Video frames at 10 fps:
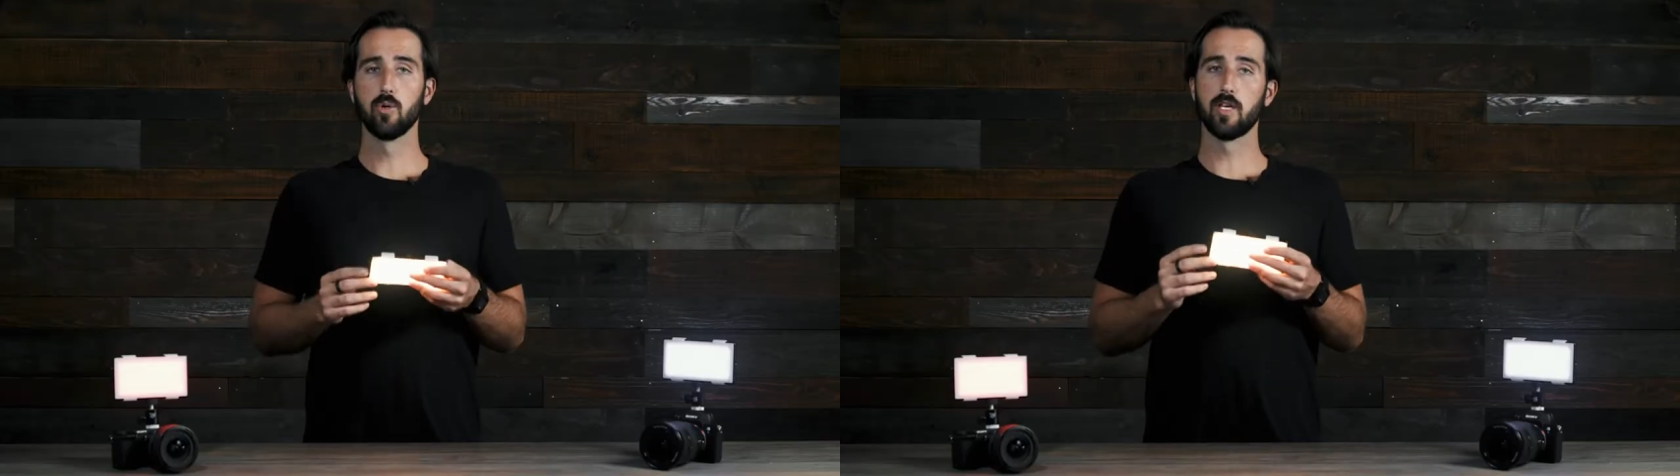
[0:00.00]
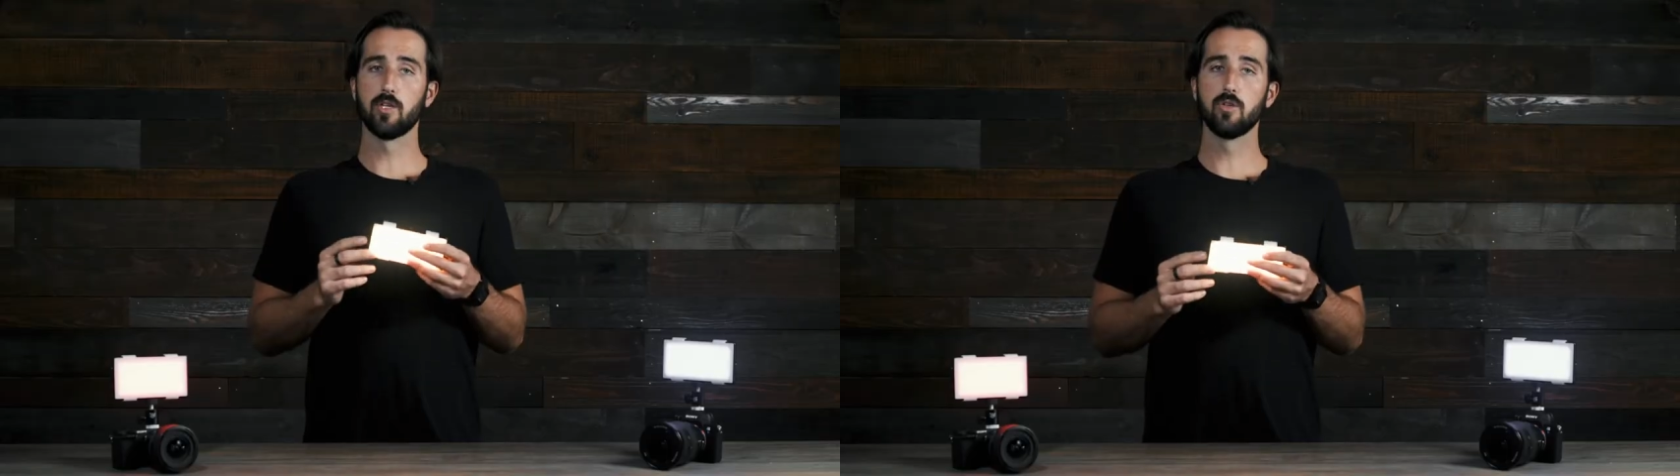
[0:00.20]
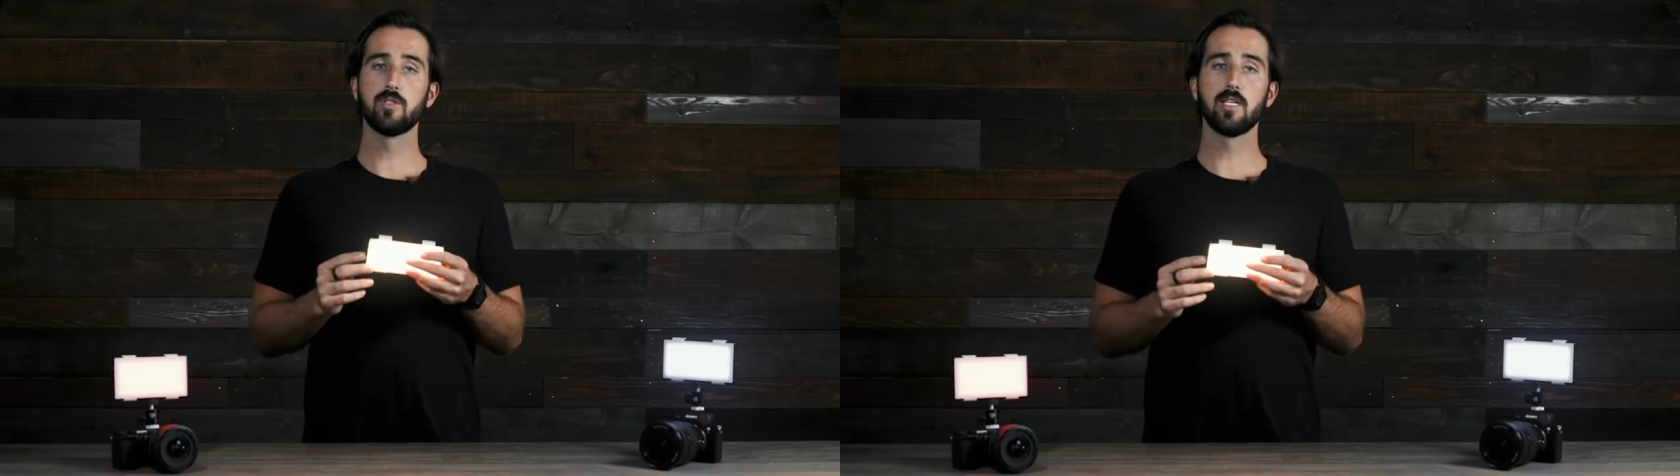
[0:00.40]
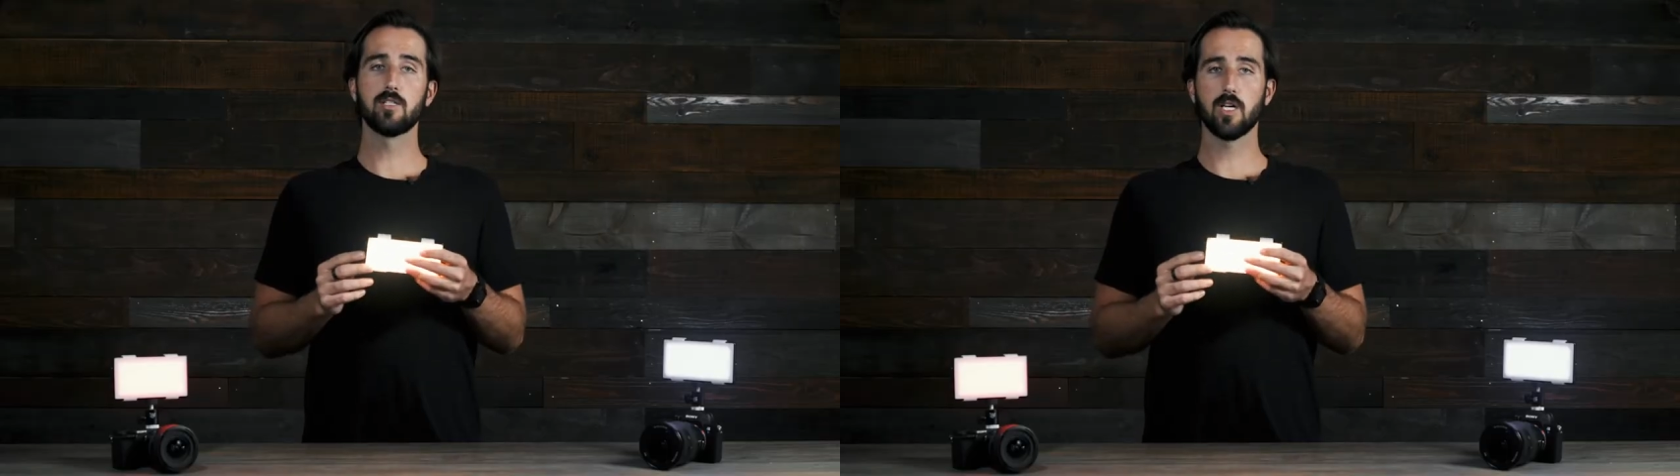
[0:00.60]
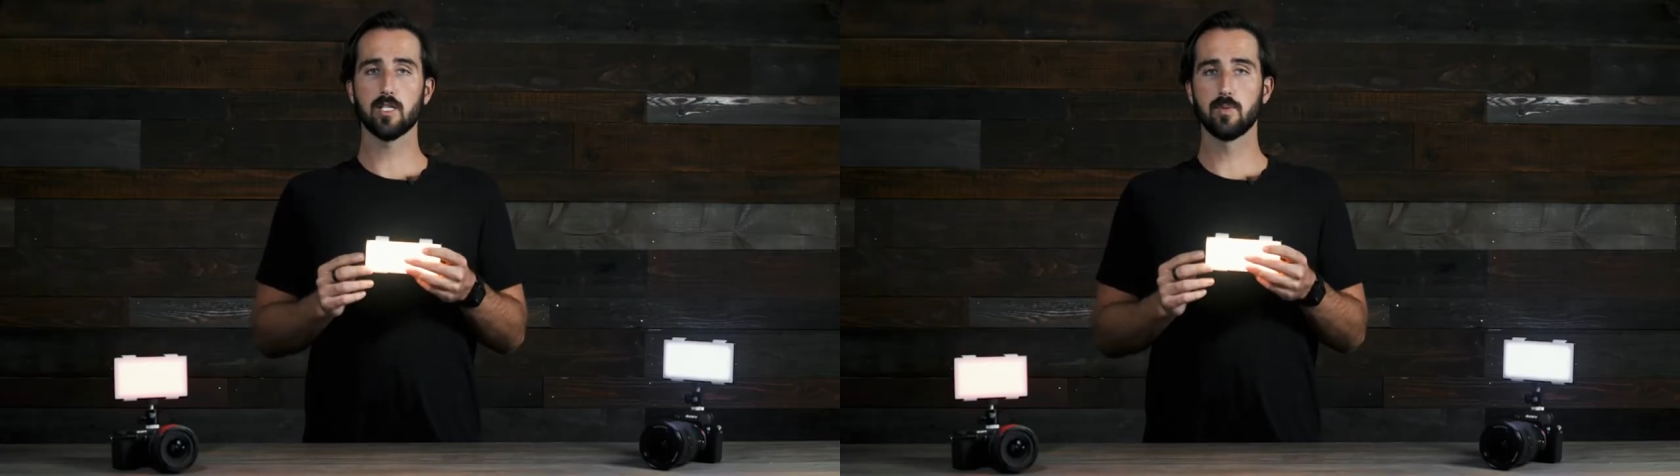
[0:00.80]
You will then use the
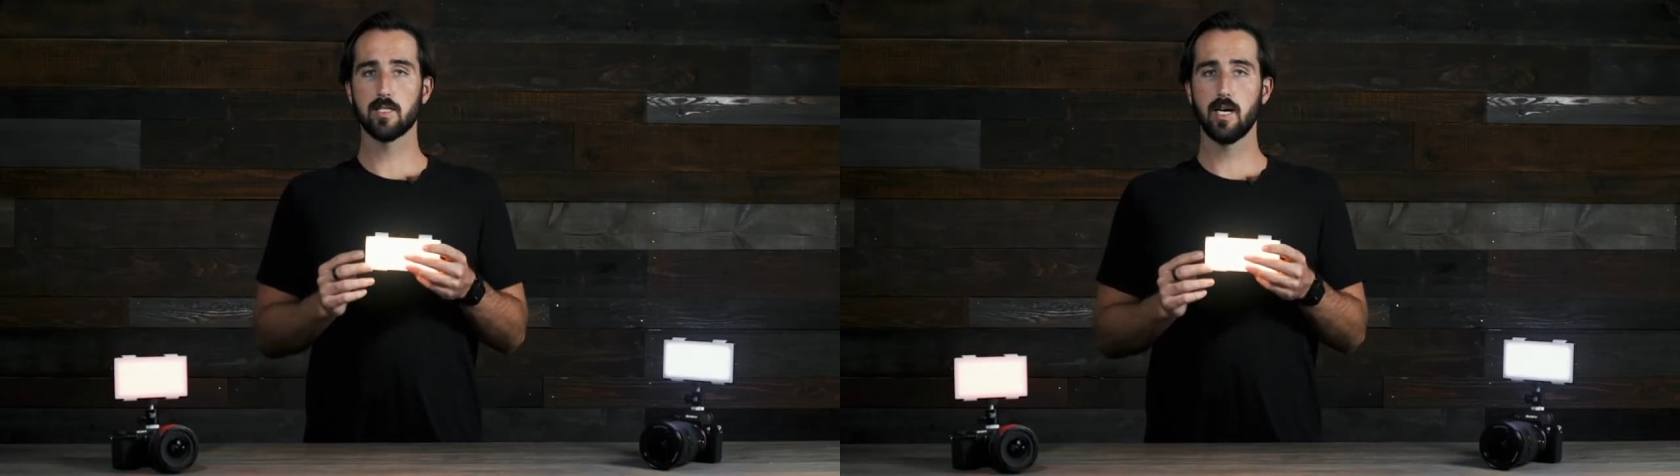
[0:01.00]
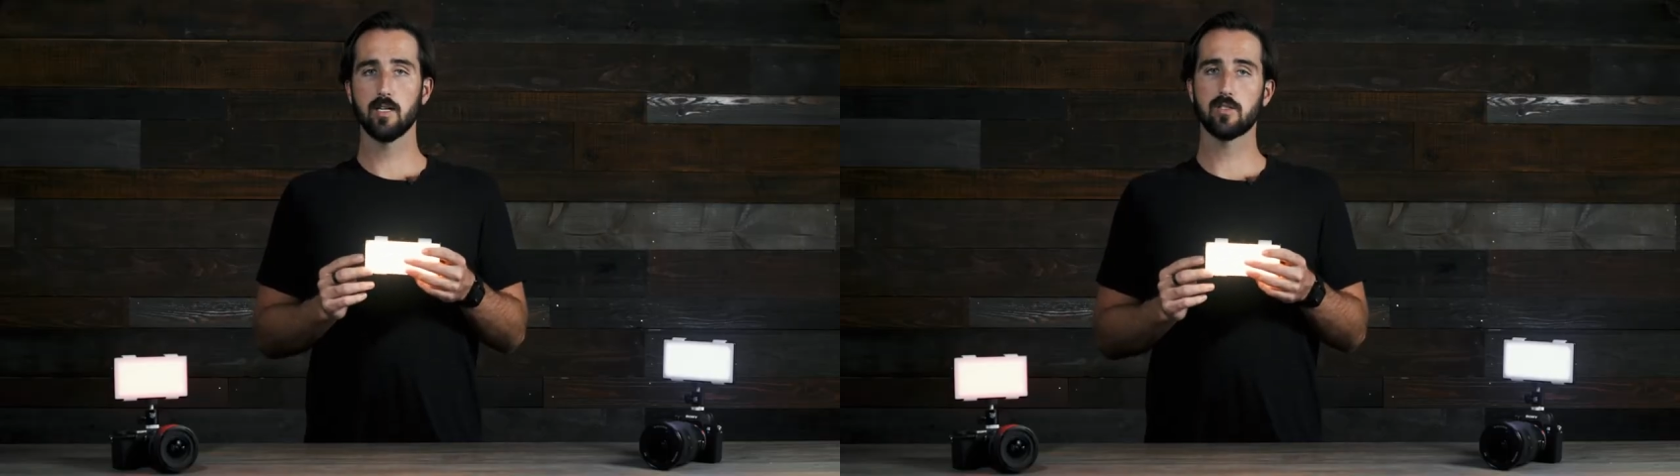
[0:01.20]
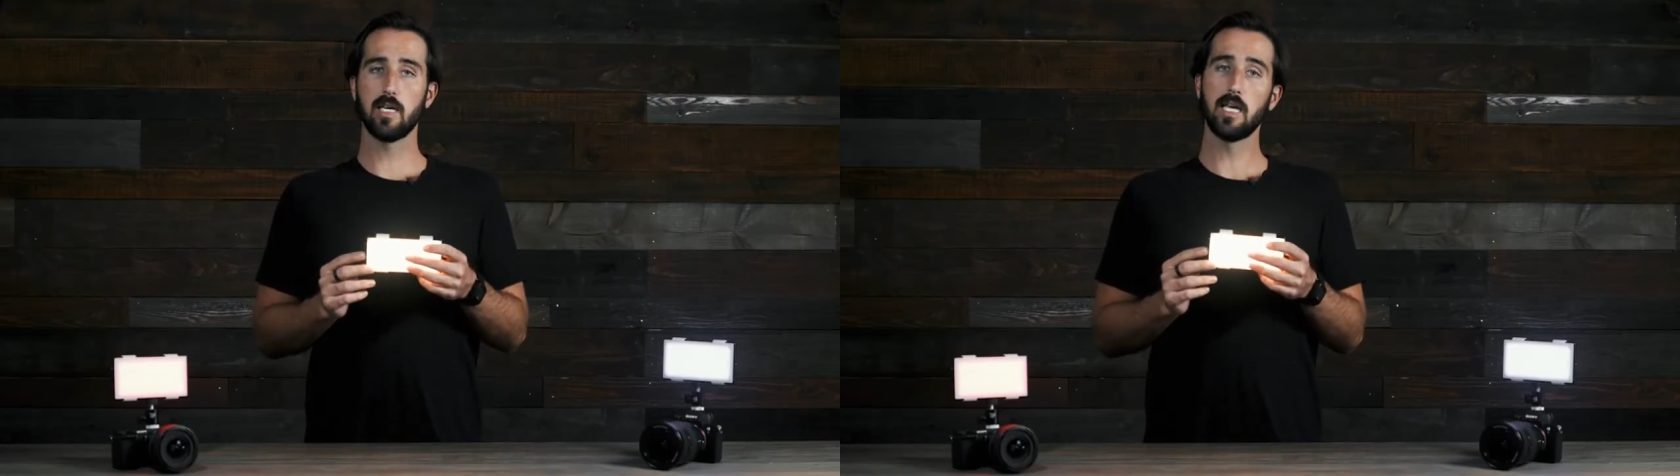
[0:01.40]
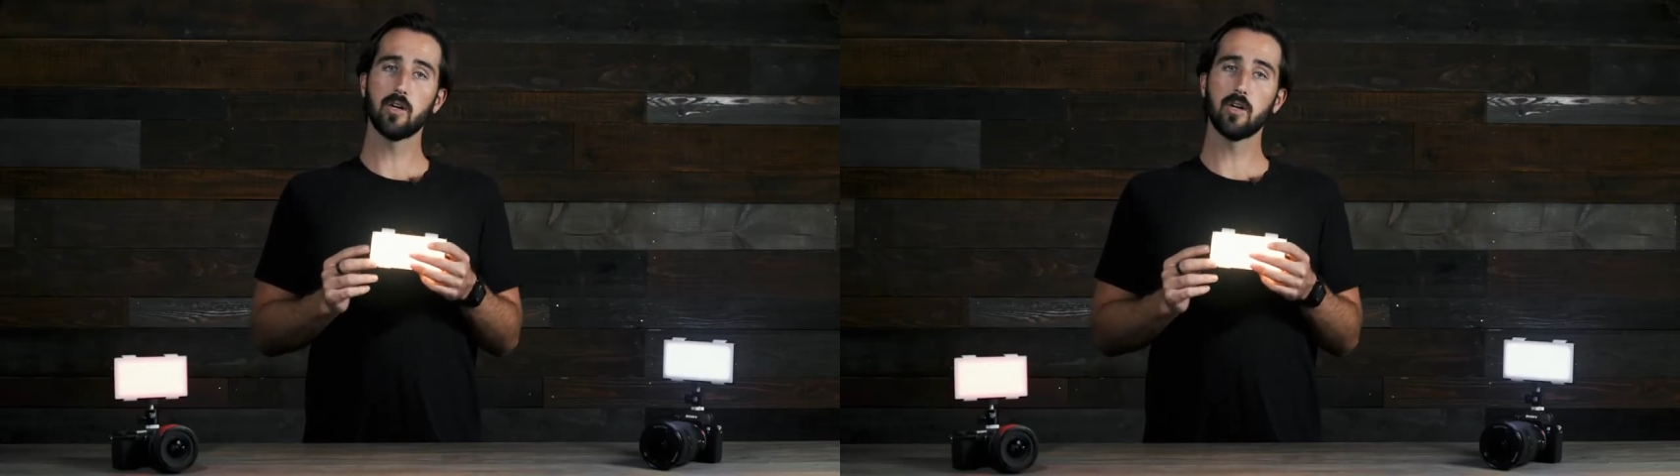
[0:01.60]
adjustment dial to